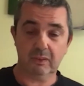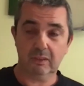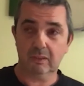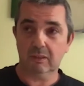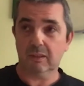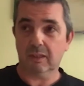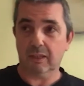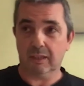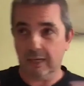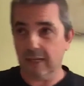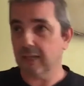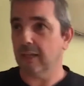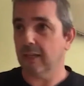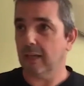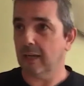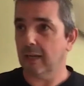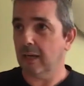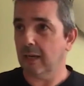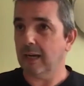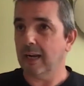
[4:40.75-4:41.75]
I
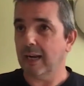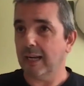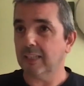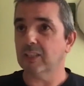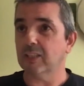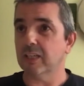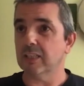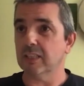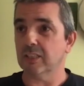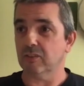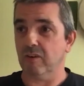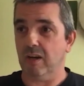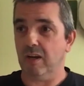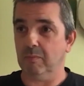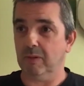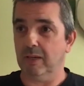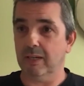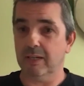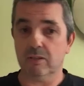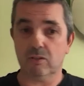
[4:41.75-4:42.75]
like cheesy
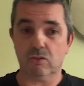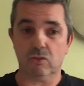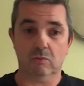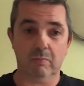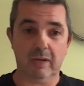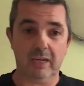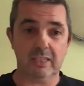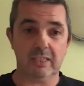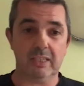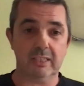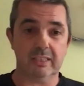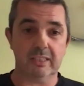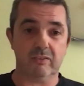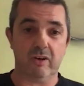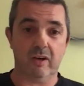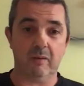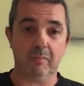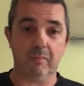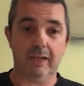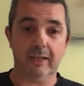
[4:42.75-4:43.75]
straplines. So my cheesy
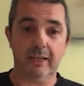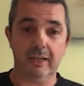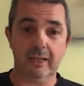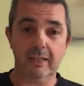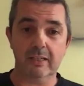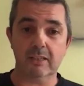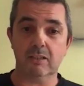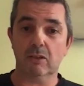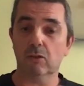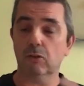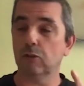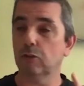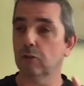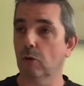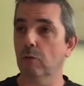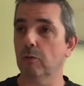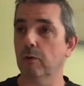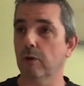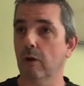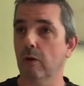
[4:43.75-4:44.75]
strapline is, you
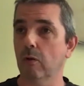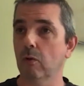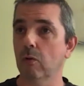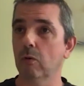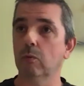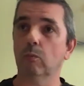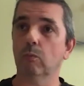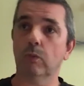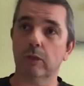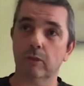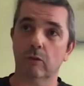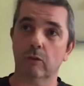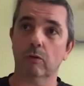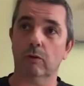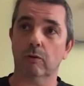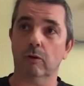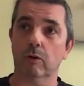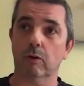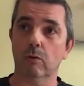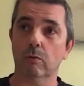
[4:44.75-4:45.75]
don't know what you don't
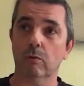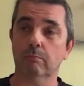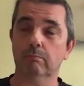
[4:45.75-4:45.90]
grow.